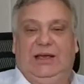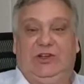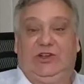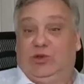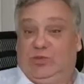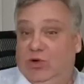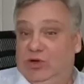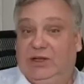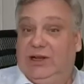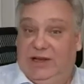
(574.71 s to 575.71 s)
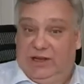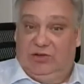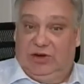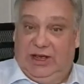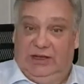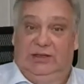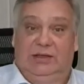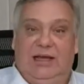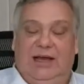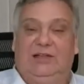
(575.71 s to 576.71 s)
She was born in Leningrad
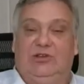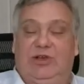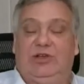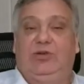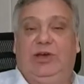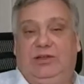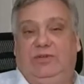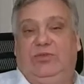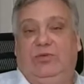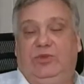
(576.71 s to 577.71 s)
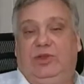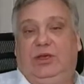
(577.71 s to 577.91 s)
and graduated from